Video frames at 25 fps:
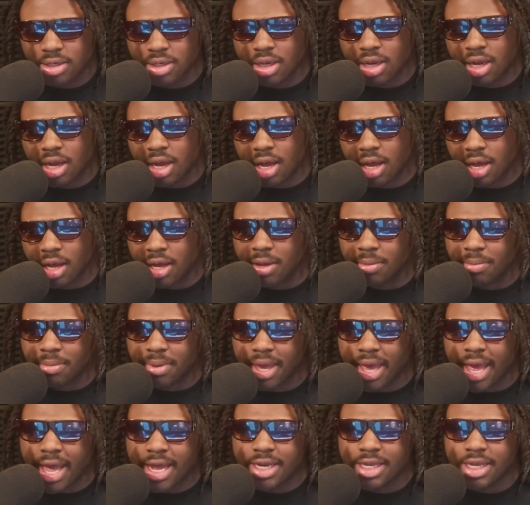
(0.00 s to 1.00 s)
At
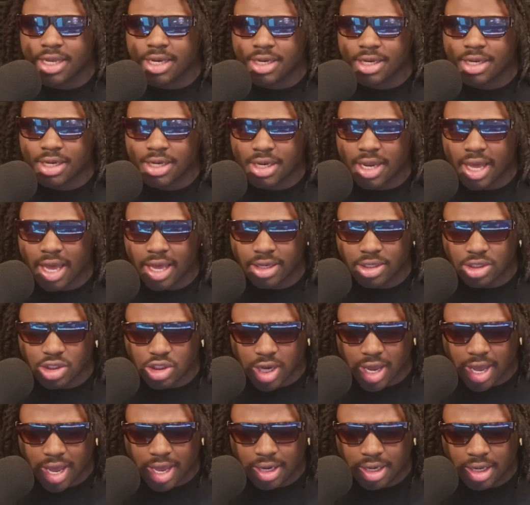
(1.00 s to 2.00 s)
the end of the day,
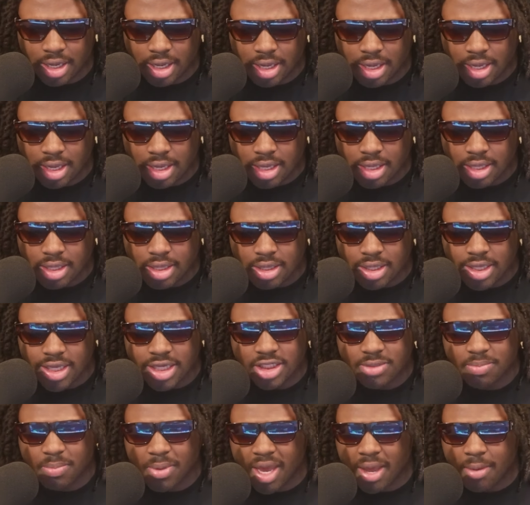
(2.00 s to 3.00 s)
chat, this
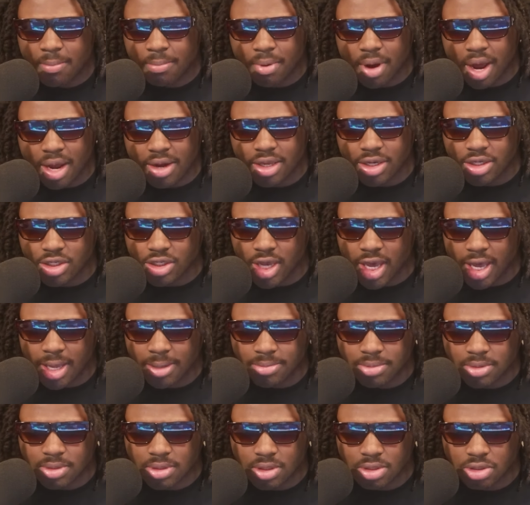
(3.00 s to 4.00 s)
man, Bronny
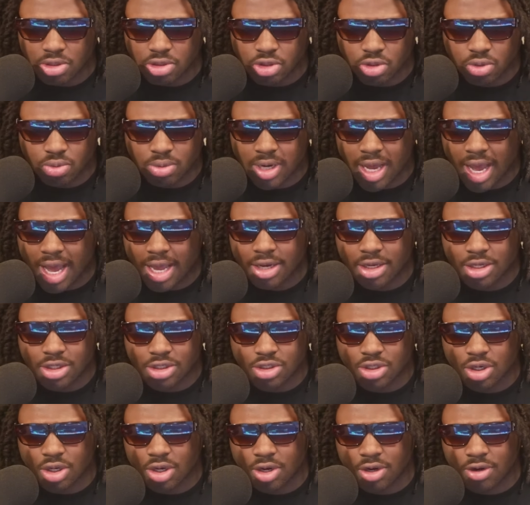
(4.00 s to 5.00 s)
James, do not
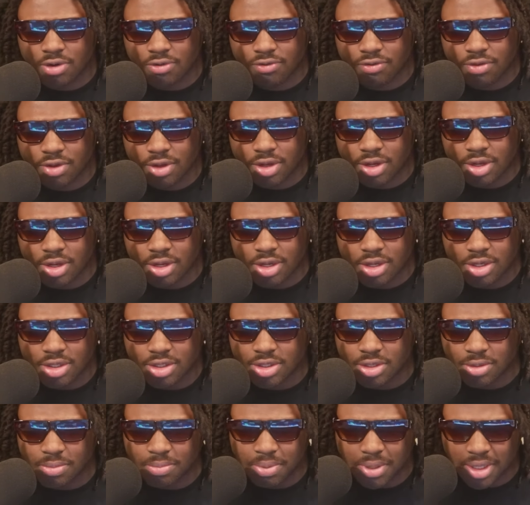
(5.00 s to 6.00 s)
deserve
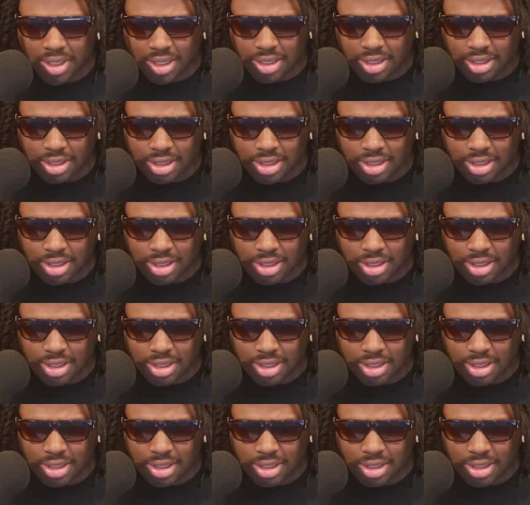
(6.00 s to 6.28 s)
to be